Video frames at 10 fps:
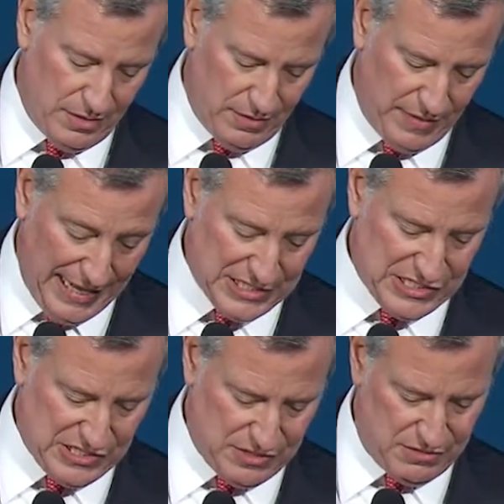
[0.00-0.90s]

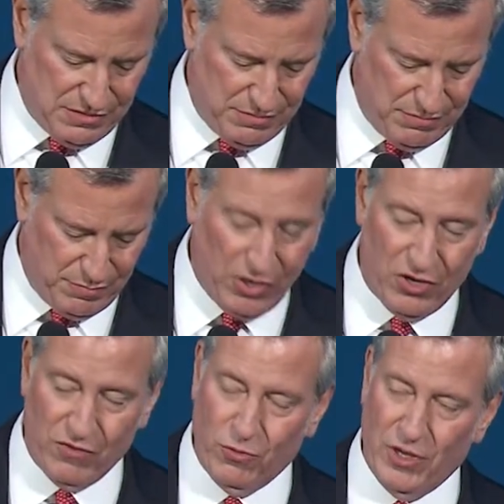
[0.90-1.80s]
That's
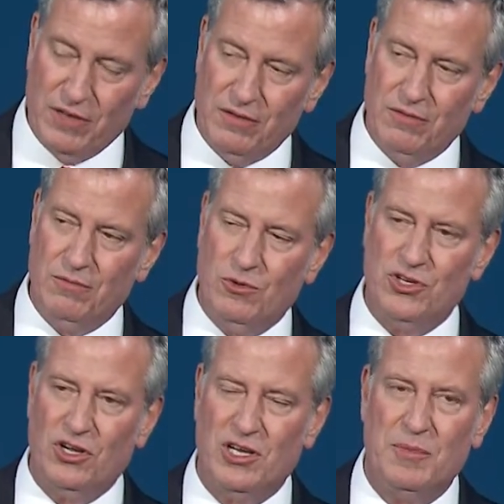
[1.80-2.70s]
part of what we're
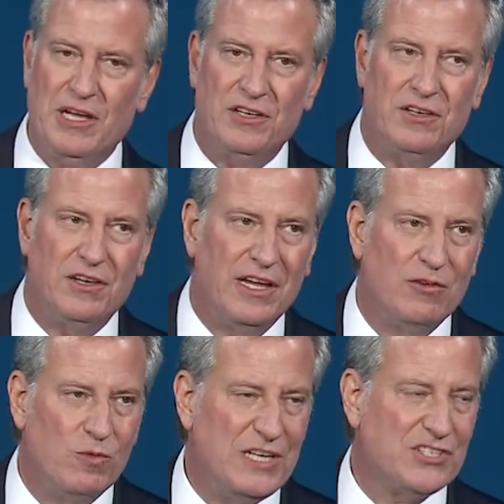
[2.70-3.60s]
talking about tonight.
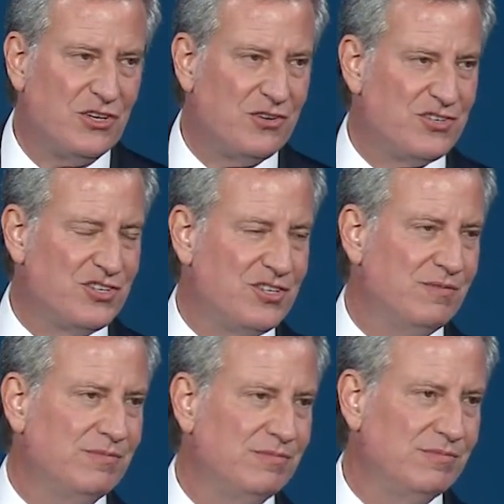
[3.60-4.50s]
Research
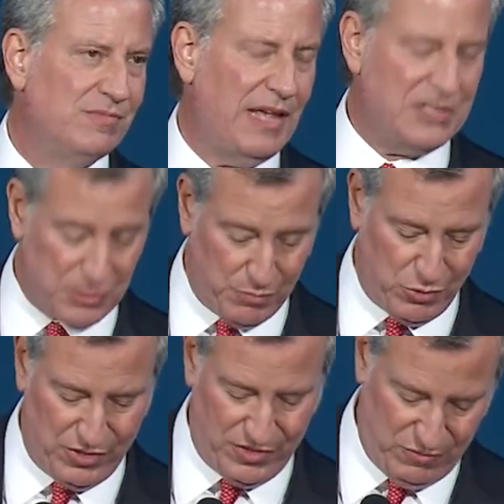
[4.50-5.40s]
and
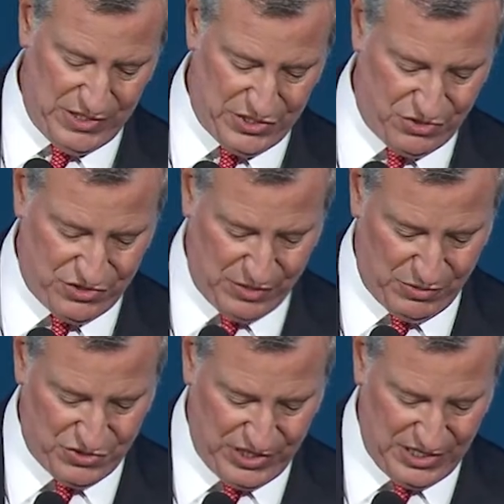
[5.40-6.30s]
supporting the research that
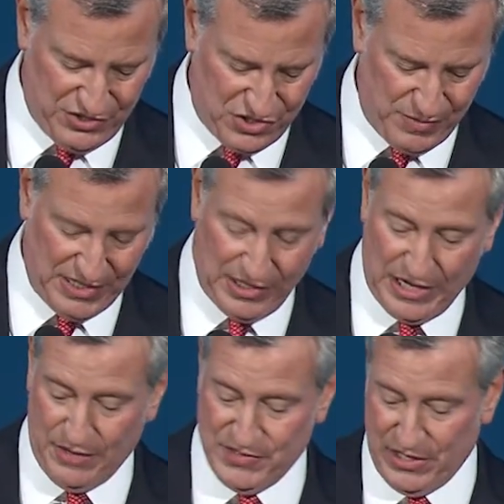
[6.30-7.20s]
will change so many
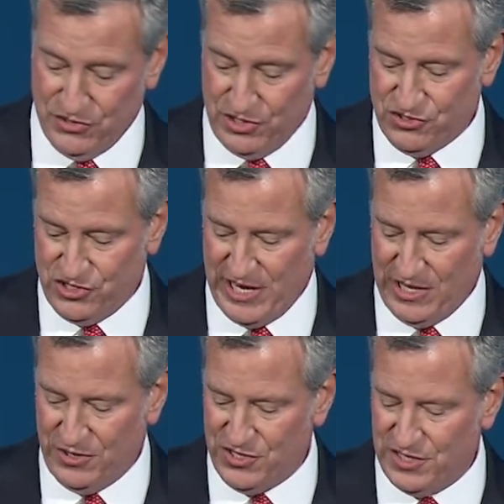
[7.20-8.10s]
lives, and just
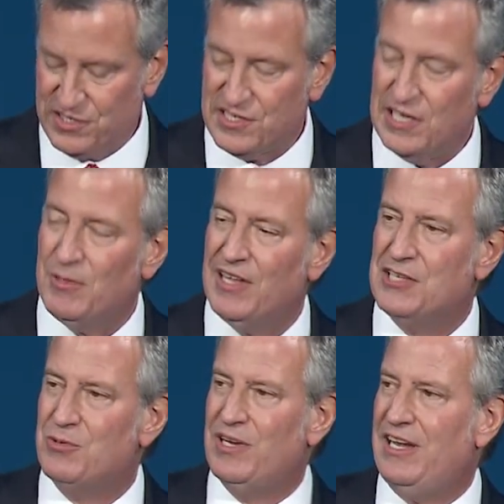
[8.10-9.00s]
challenging the stigma.
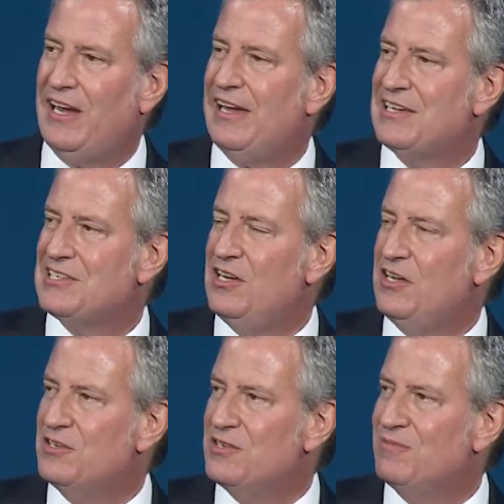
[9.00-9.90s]
That's what AIS
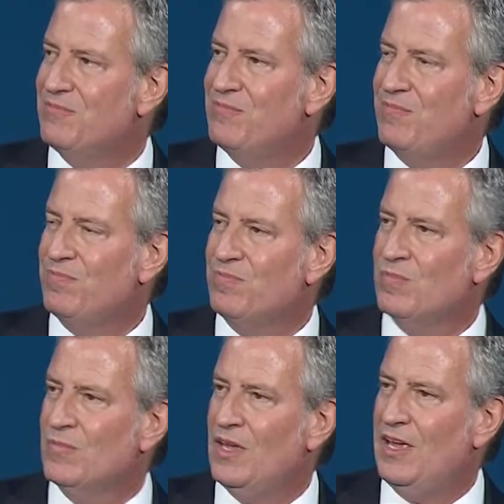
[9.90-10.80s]
does.
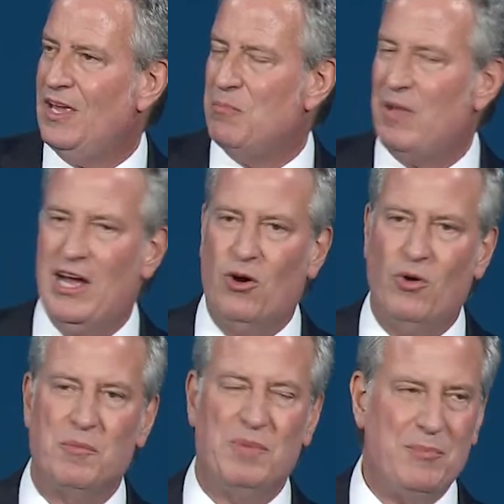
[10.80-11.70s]

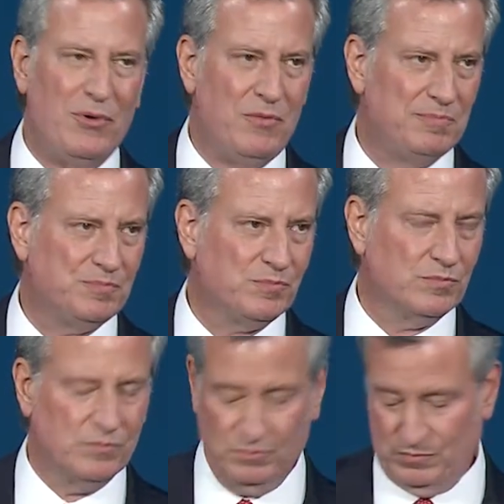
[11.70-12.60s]
Empowering people
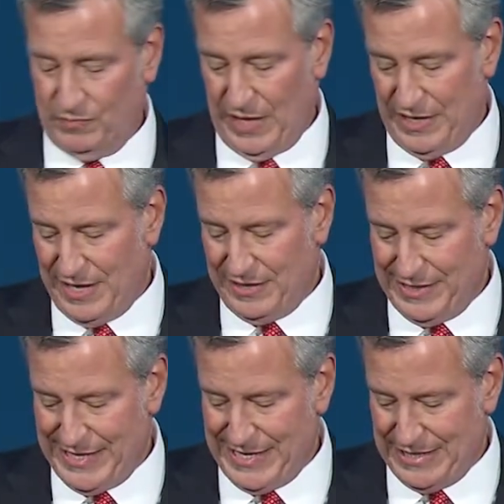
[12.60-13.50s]
and not
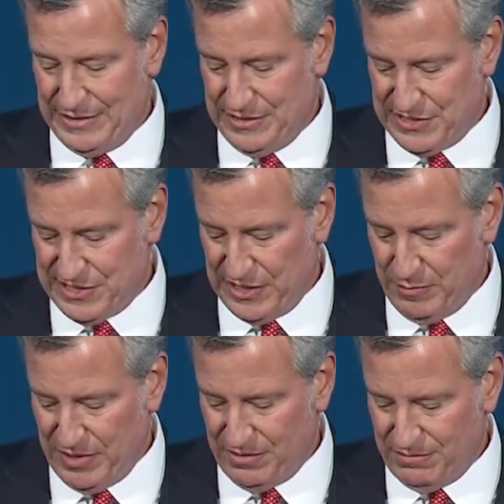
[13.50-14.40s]
letting the
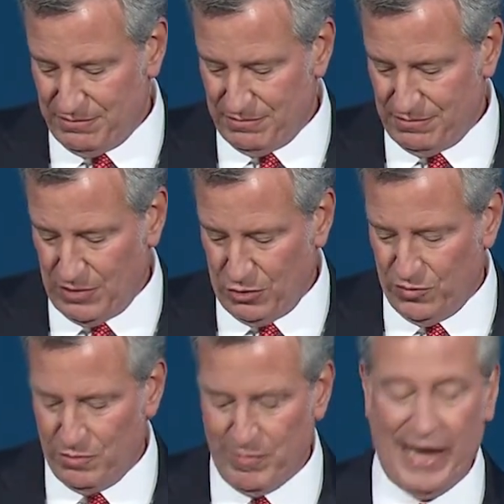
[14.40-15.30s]
stigma hold
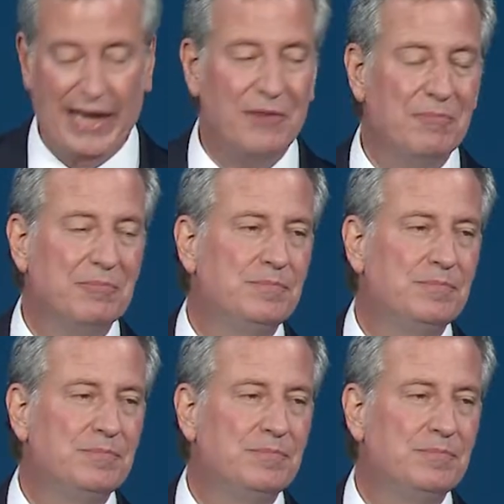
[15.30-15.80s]
them back.